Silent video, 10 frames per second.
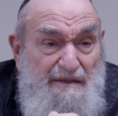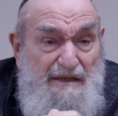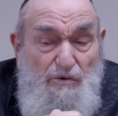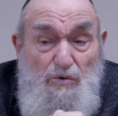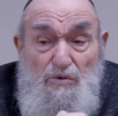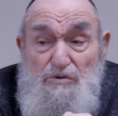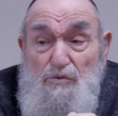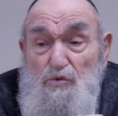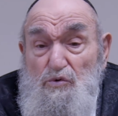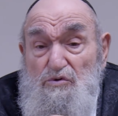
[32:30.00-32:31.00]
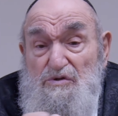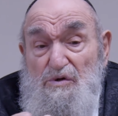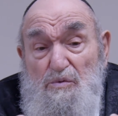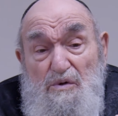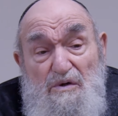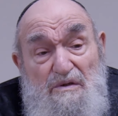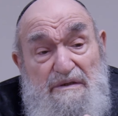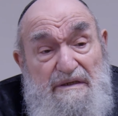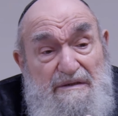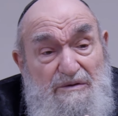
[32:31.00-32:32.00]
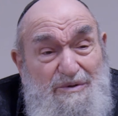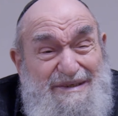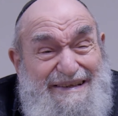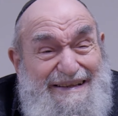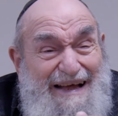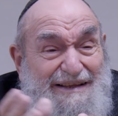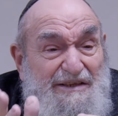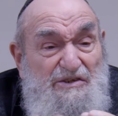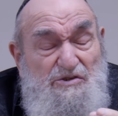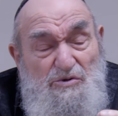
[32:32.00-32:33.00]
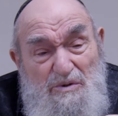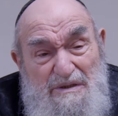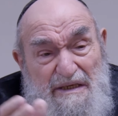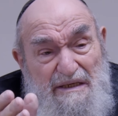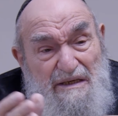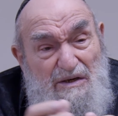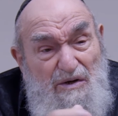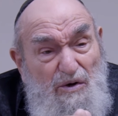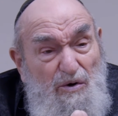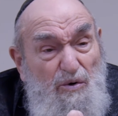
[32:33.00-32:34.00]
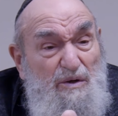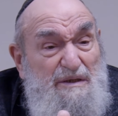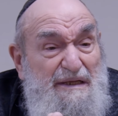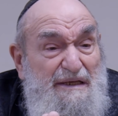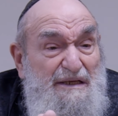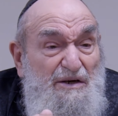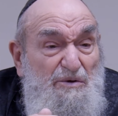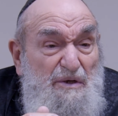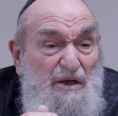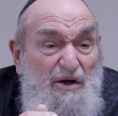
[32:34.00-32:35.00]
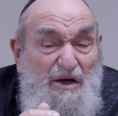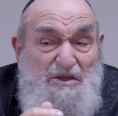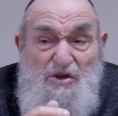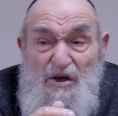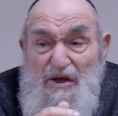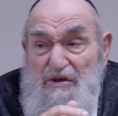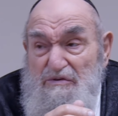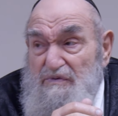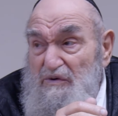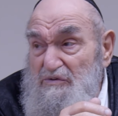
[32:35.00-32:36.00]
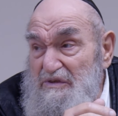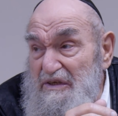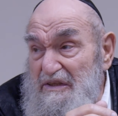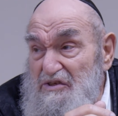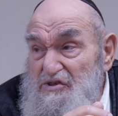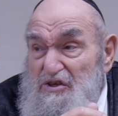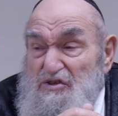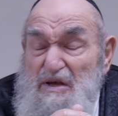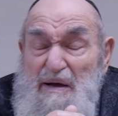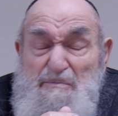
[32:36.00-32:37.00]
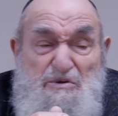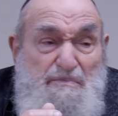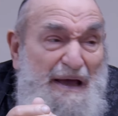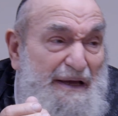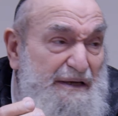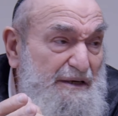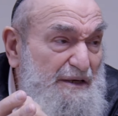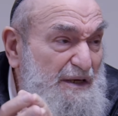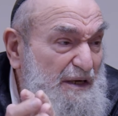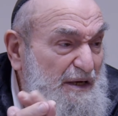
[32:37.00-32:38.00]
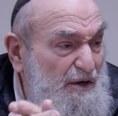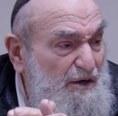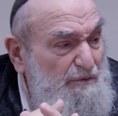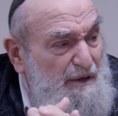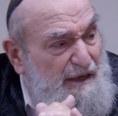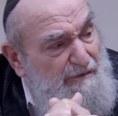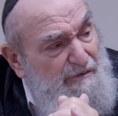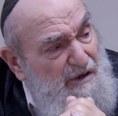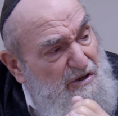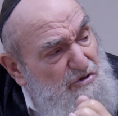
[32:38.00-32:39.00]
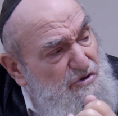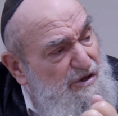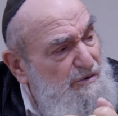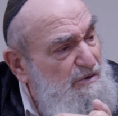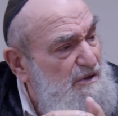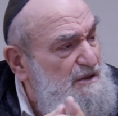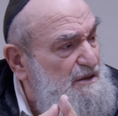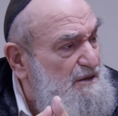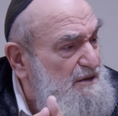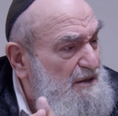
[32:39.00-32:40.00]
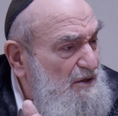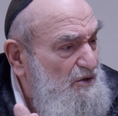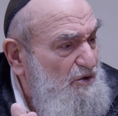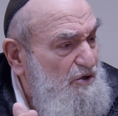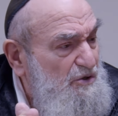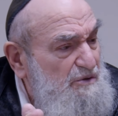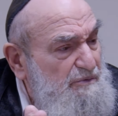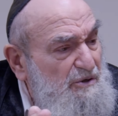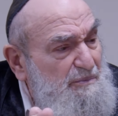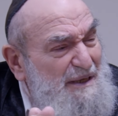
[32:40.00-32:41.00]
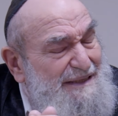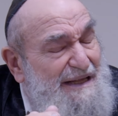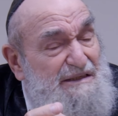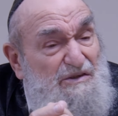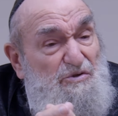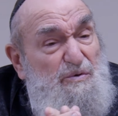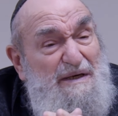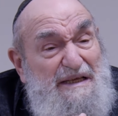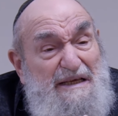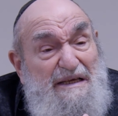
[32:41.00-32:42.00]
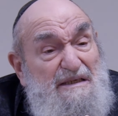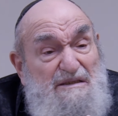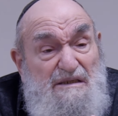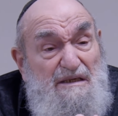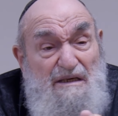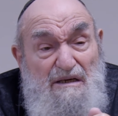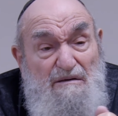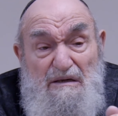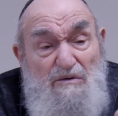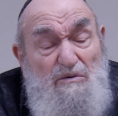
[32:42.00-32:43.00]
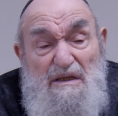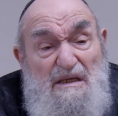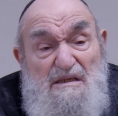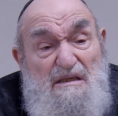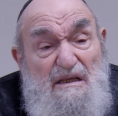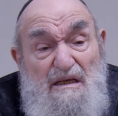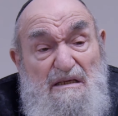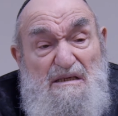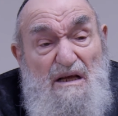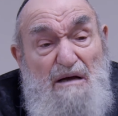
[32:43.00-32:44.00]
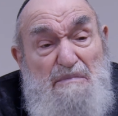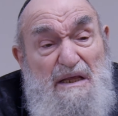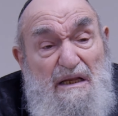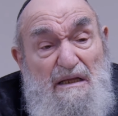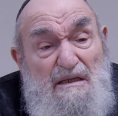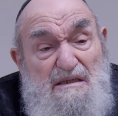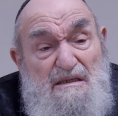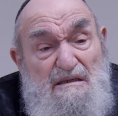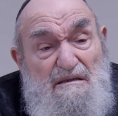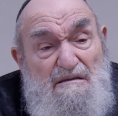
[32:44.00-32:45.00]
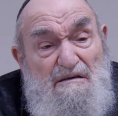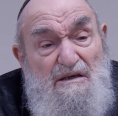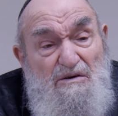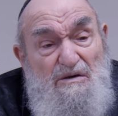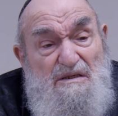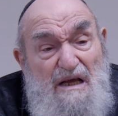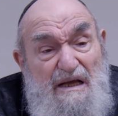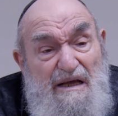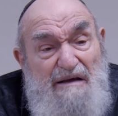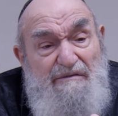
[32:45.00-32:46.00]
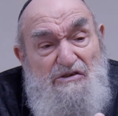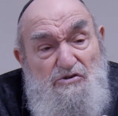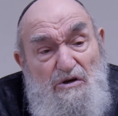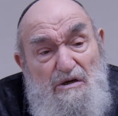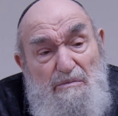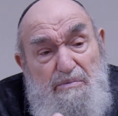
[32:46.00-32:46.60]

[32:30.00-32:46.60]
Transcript: And all the rules of the world all the knowledge, all the, all the you know, the odds are you're supposed to think this season comes back, uh, whatever it is there, uh, or you'll you'll be dead in 20 years. But all these things are meaningless because I have hashkocha